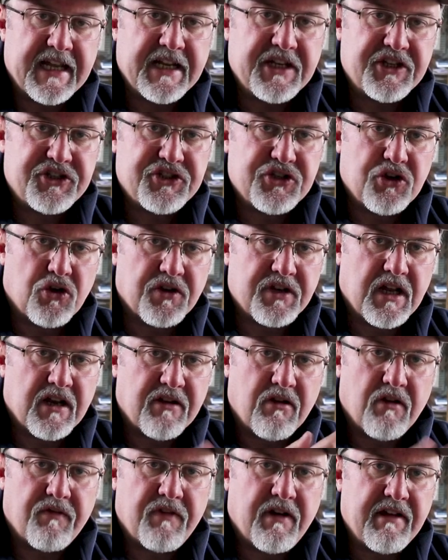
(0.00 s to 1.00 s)
each shot
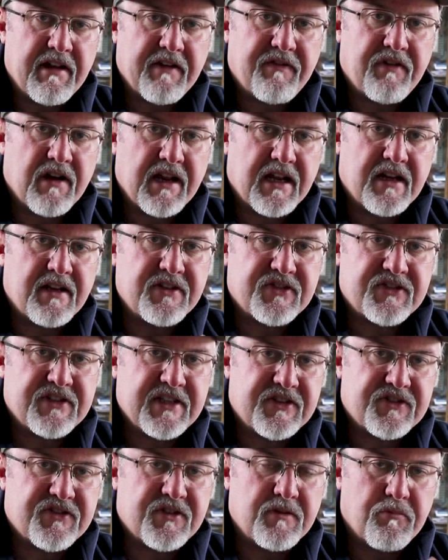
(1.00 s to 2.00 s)
under a very, very
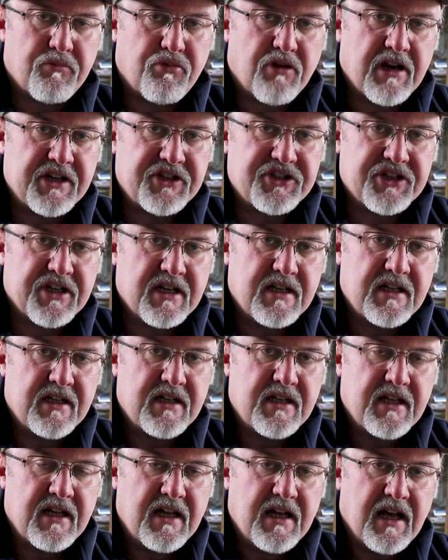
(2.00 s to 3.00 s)
consistent pressure.
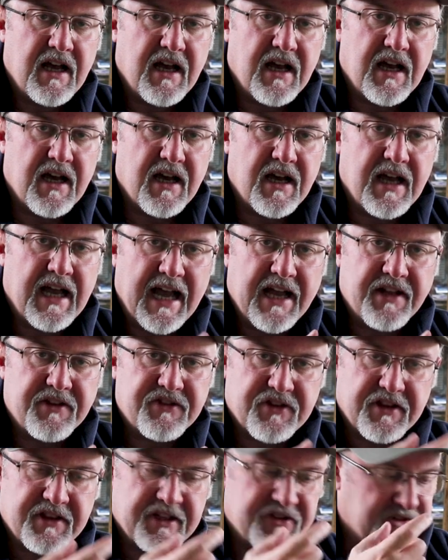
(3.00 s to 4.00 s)
Uh,
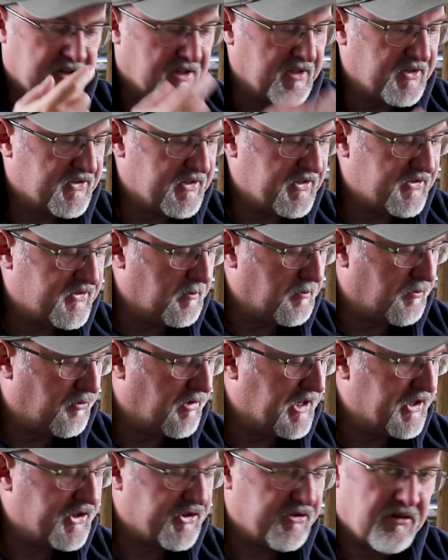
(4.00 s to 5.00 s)
and so there's a consistent
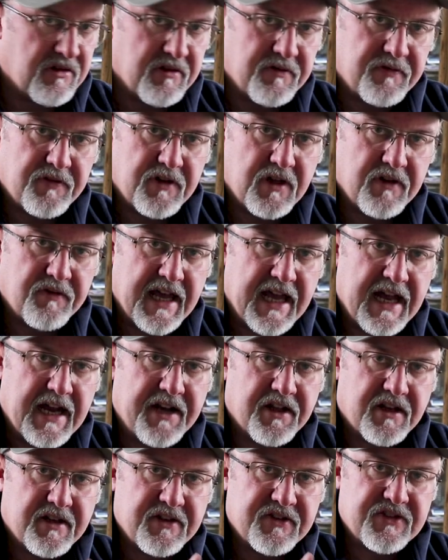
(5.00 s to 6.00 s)
pressure of, of air
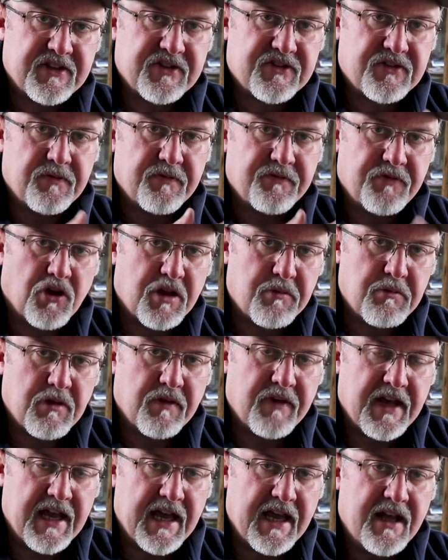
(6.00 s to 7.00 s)
and a consistent volume
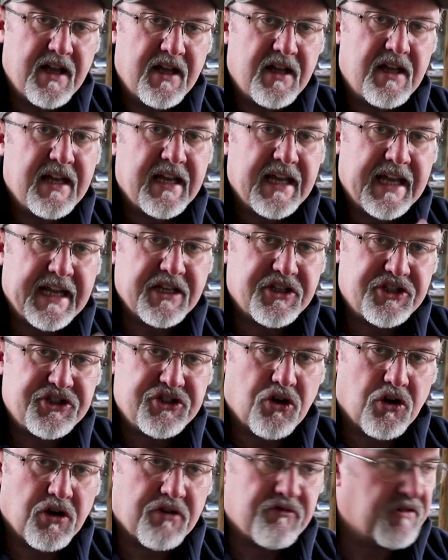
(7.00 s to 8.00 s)
of air each
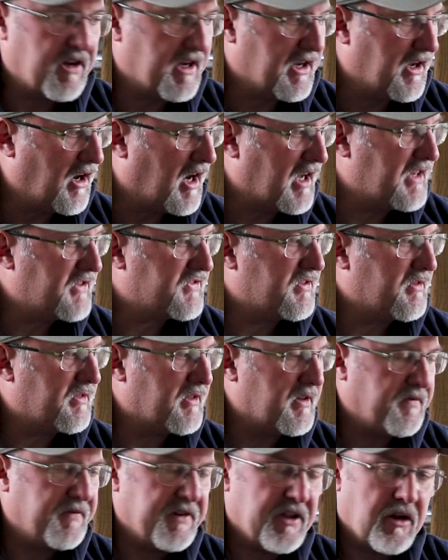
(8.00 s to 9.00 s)
shot, regardless of
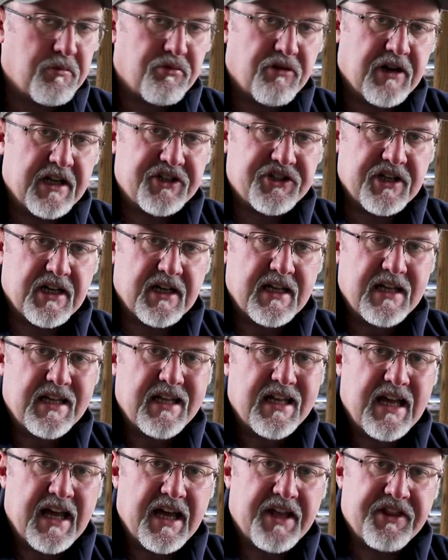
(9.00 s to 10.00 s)
the fill pressure
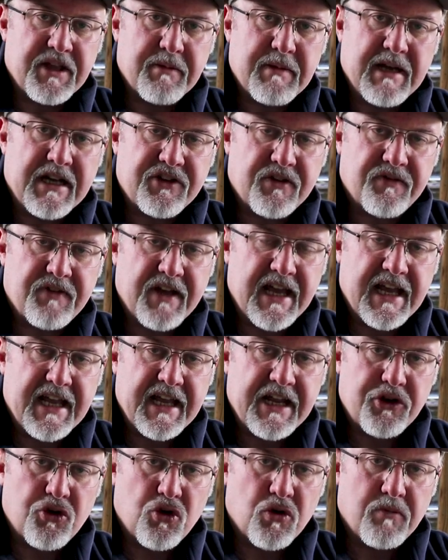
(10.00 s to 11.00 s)
and the amount of air
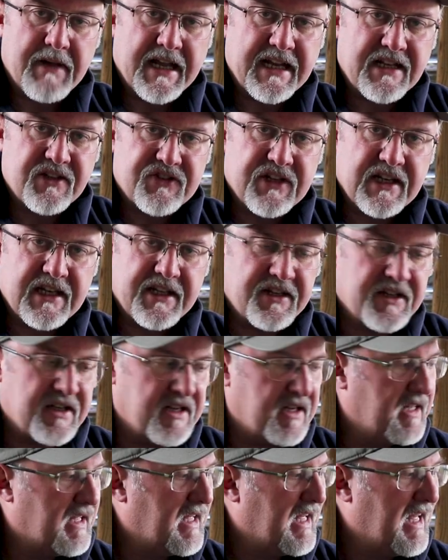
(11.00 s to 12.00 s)
in your main
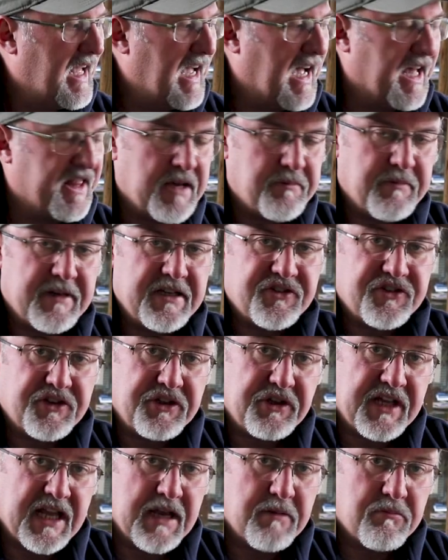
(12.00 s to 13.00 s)
cylinder. And that means
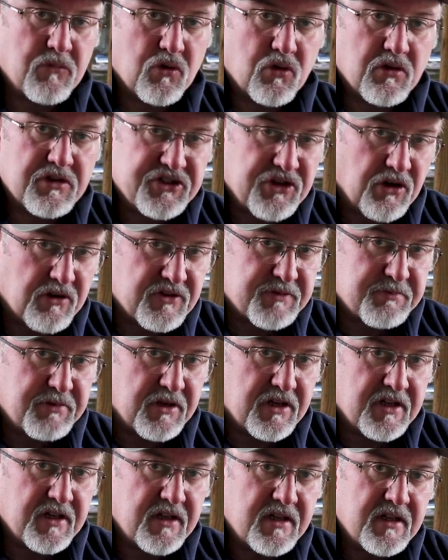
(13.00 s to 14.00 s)
that you get more shots
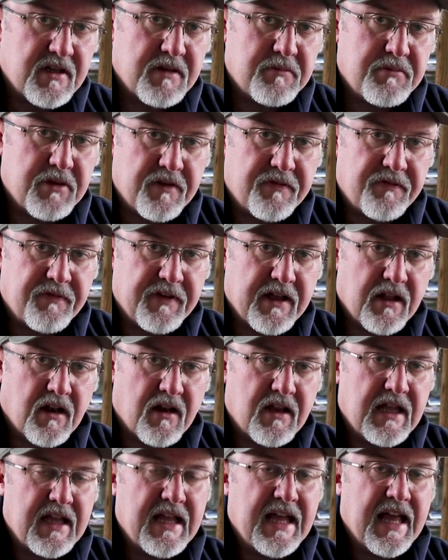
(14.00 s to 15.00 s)
per, per
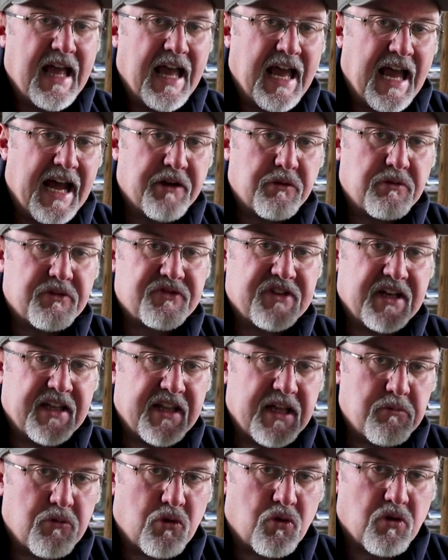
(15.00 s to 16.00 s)
fill, and also
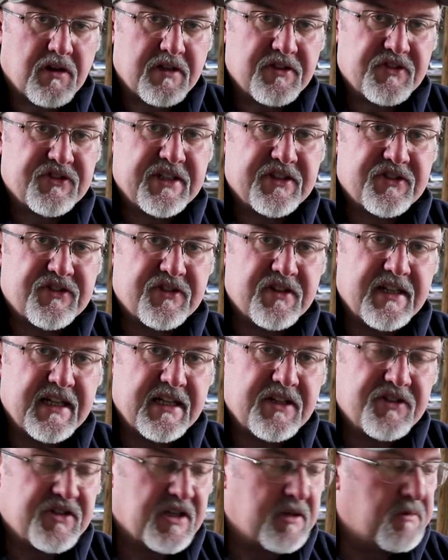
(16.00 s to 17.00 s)
they're more consistent
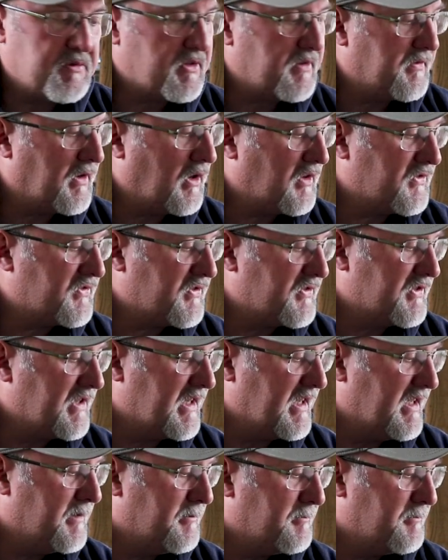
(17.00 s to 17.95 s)
in terms of velocity.